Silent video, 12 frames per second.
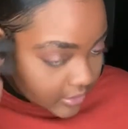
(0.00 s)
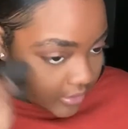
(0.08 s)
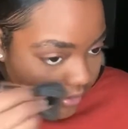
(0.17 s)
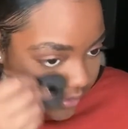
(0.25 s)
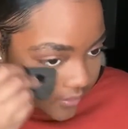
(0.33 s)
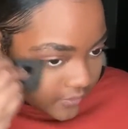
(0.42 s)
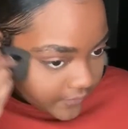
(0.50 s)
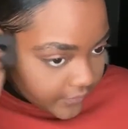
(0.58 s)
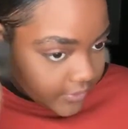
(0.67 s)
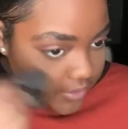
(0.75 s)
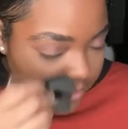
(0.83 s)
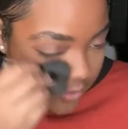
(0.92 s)
know,
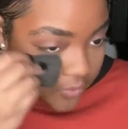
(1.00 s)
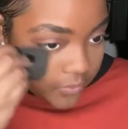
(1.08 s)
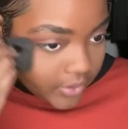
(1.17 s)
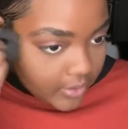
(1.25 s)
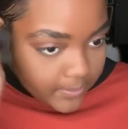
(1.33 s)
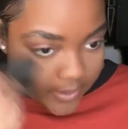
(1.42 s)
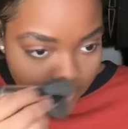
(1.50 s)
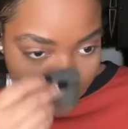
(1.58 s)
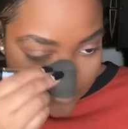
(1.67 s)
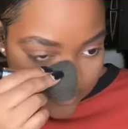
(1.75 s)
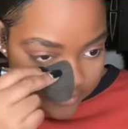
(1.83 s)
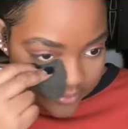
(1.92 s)

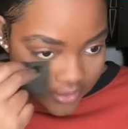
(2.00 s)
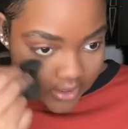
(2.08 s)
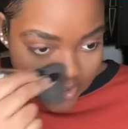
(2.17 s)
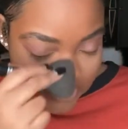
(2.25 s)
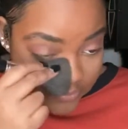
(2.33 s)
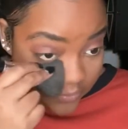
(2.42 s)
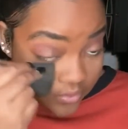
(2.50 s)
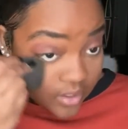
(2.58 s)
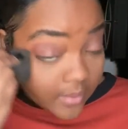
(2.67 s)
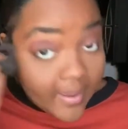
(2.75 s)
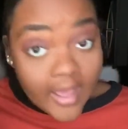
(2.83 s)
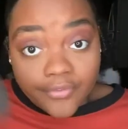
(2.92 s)
rebirth. It is
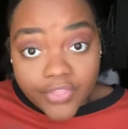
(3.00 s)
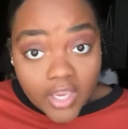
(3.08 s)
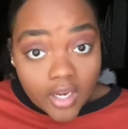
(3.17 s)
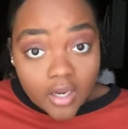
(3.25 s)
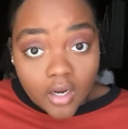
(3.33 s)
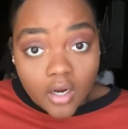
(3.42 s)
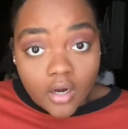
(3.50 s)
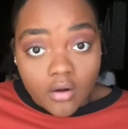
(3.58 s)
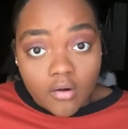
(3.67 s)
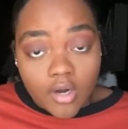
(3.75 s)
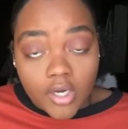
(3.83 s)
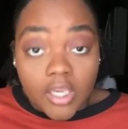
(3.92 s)
warm out
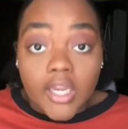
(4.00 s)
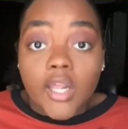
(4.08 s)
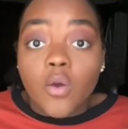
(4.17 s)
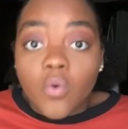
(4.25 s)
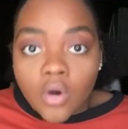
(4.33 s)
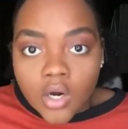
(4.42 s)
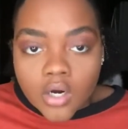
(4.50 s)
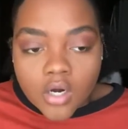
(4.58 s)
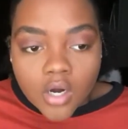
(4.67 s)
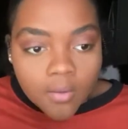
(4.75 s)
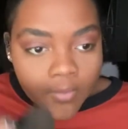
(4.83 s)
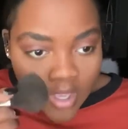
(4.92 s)
there, or getting
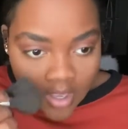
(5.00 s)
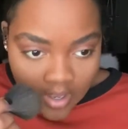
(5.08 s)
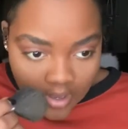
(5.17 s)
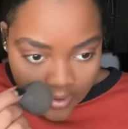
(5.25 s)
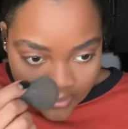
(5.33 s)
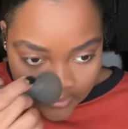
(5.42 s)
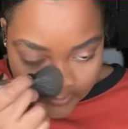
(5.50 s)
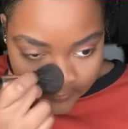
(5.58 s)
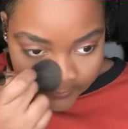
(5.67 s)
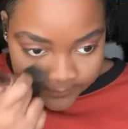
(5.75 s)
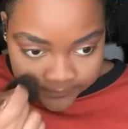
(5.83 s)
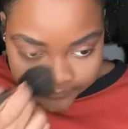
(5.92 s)
warm.
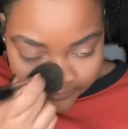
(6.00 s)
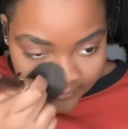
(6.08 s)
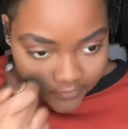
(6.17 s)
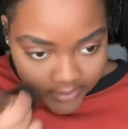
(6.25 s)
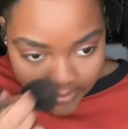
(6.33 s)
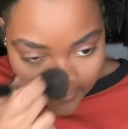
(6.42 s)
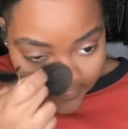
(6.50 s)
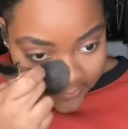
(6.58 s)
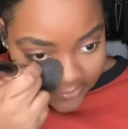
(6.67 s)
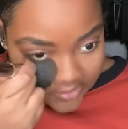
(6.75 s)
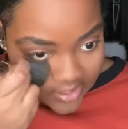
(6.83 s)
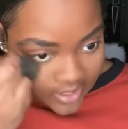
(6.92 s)
I don't know,
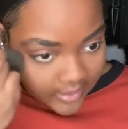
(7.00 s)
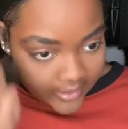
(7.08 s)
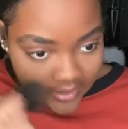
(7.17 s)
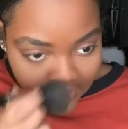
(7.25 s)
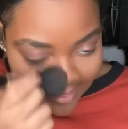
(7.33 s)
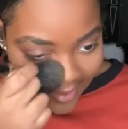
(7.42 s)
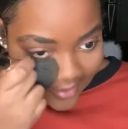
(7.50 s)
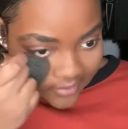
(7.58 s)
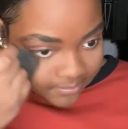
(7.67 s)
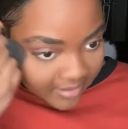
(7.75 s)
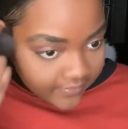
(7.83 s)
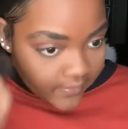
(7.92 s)
so it's kind of like that.
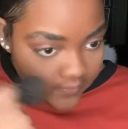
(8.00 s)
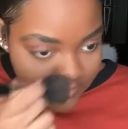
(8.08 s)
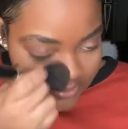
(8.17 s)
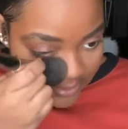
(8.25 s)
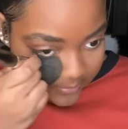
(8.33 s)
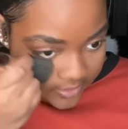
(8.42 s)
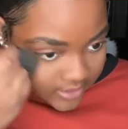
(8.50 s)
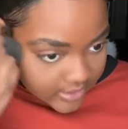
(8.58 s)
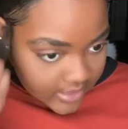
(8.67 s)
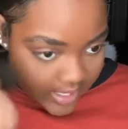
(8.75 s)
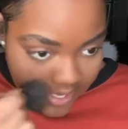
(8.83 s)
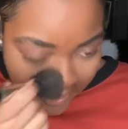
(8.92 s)
My favorite time of the
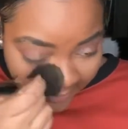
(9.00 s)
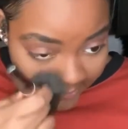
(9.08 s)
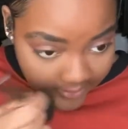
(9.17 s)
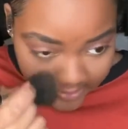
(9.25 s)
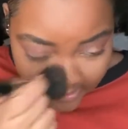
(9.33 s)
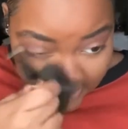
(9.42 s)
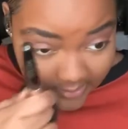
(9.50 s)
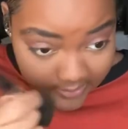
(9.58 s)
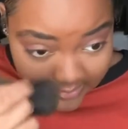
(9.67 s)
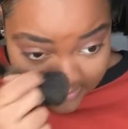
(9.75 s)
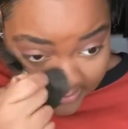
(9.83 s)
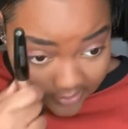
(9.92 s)
day
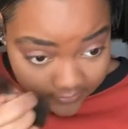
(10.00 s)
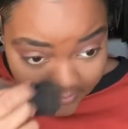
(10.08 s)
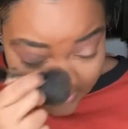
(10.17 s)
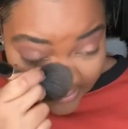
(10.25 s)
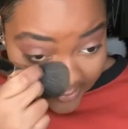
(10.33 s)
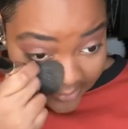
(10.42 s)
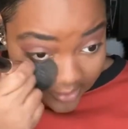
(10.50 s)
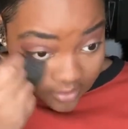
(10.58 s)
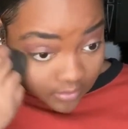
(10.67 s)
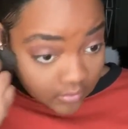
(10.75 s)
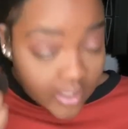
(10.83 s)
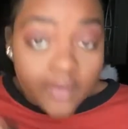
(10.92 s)
is definitely like
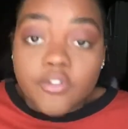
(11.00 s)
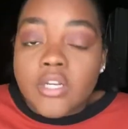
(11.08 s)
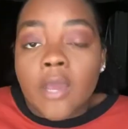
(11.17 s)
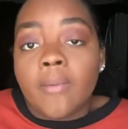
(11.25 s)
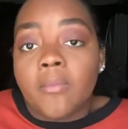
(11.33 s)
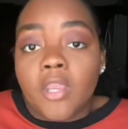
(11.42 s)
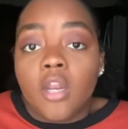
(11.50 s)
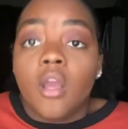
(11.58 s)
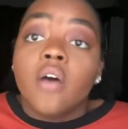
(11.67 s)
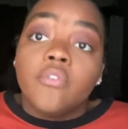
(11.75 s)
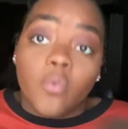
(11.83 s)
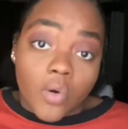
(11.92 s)
whatever time I'm getting
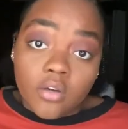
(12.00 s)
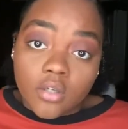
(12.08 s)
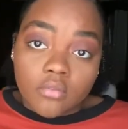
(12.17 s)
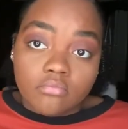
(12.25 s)
off of work.